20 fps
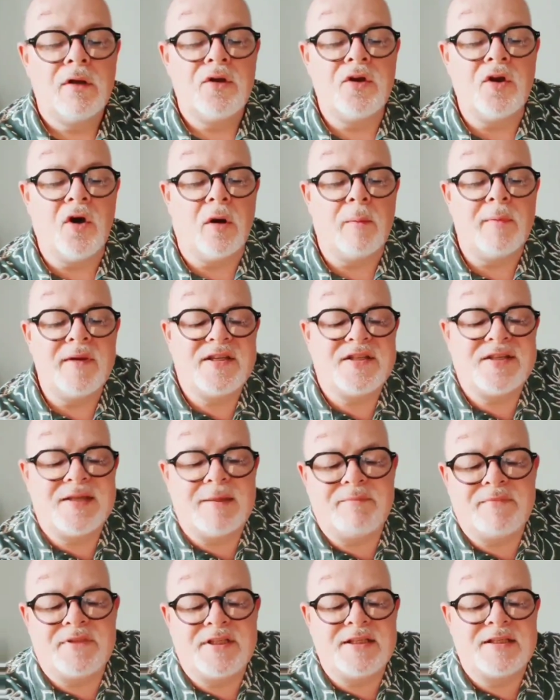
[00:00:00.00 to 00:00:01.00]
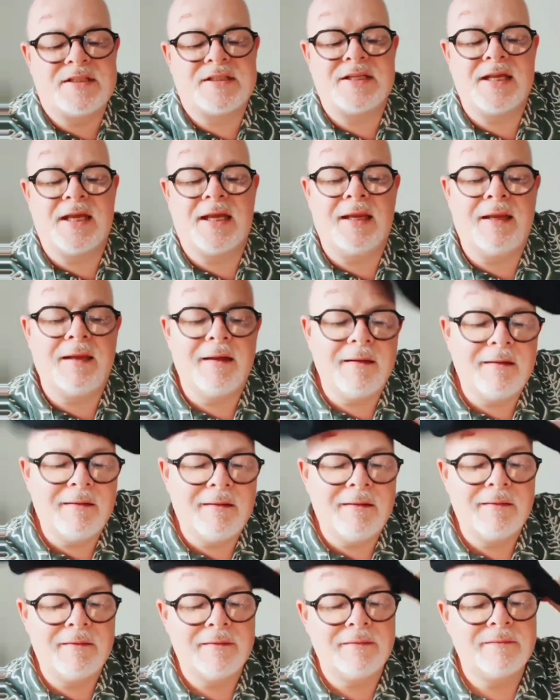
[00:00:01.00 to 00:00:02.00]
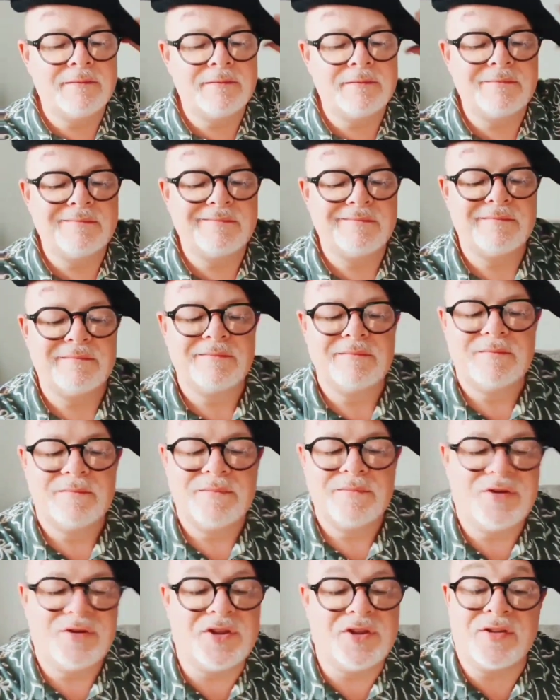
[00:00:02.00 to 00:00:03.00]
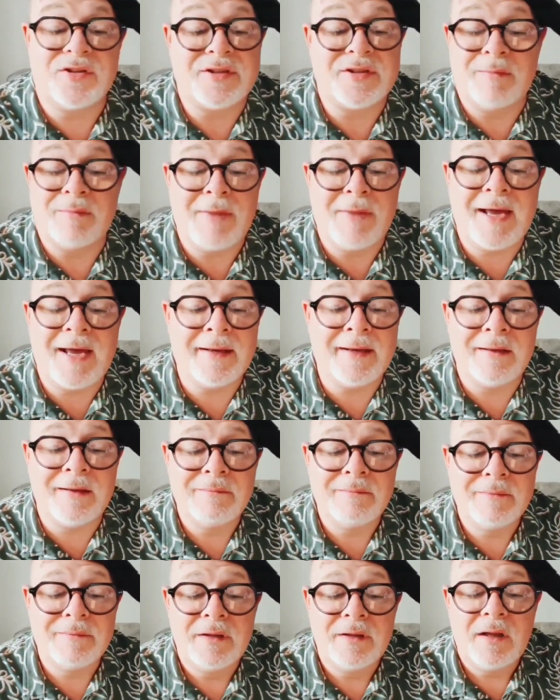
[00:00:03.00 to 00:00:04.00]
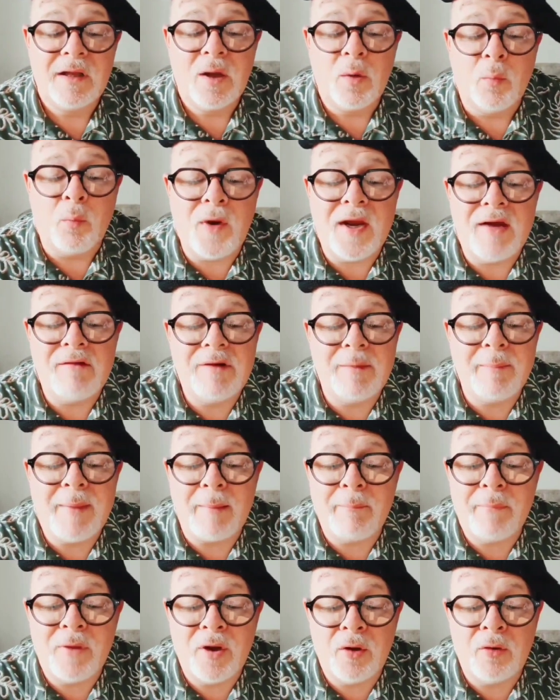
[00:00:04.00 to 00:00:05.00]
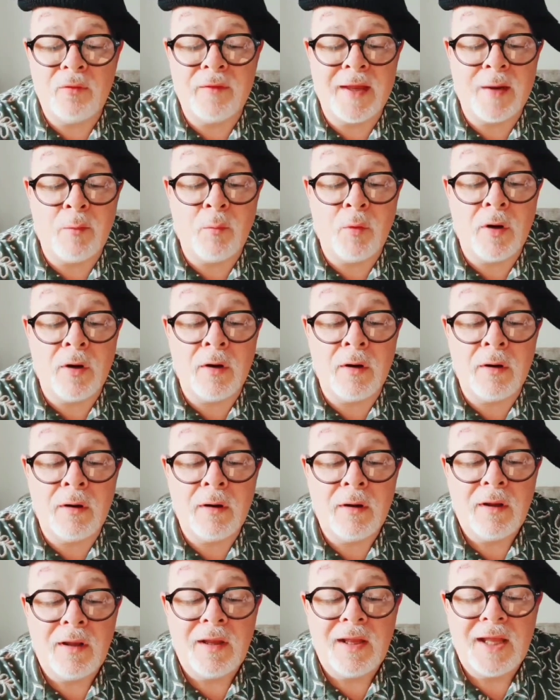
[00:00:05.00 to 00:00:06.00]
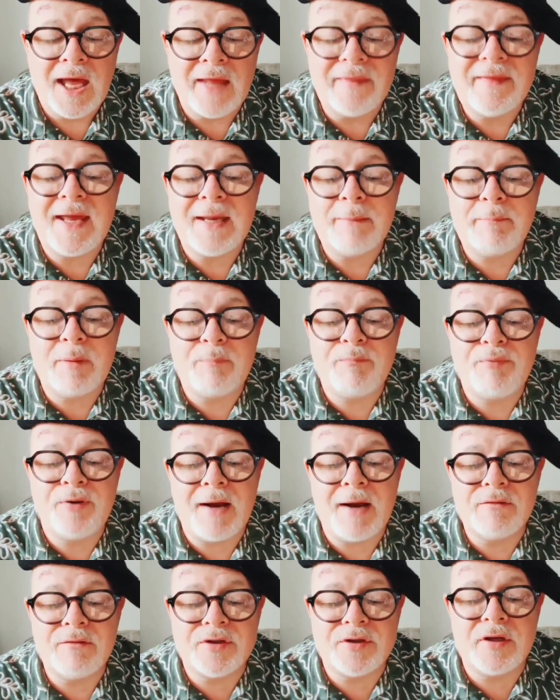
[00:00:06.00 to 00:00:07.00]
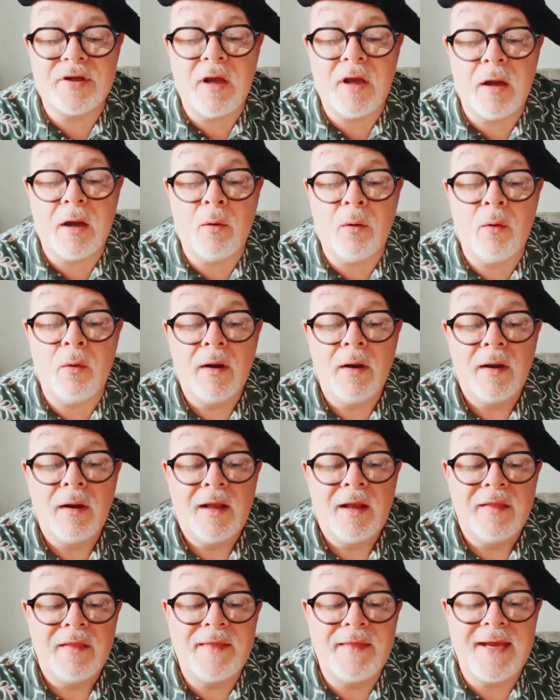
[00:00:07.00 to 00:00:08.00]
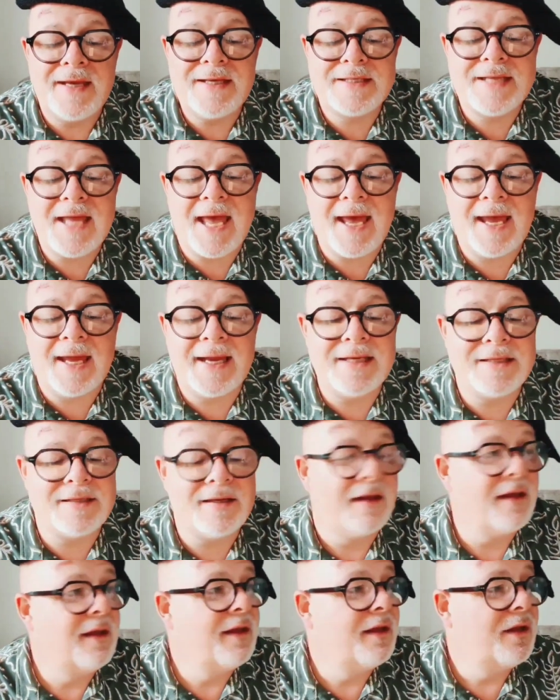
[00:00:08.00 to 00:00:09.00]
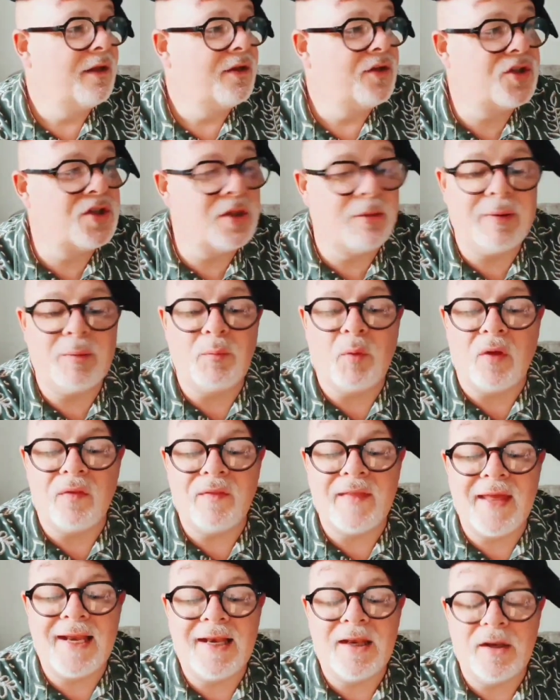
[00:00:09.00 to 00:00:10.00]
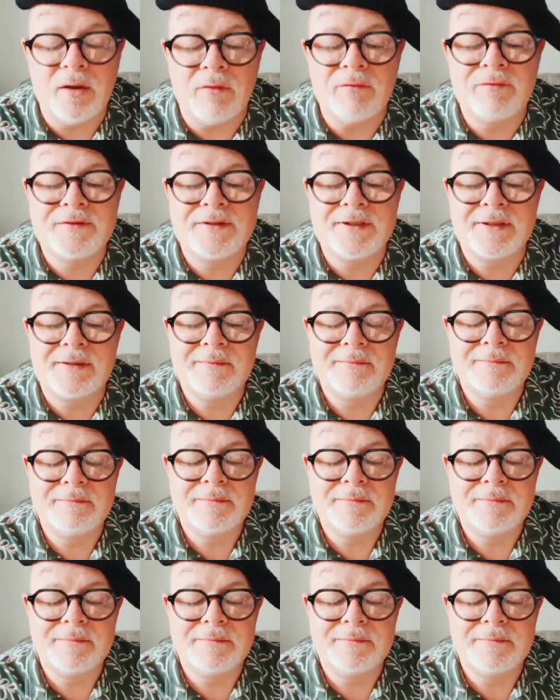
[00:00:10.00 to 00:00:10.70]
Norman sipped his tea. Doesn't matter. We remember who they were, and they'd be proud to know they died doing what they loved.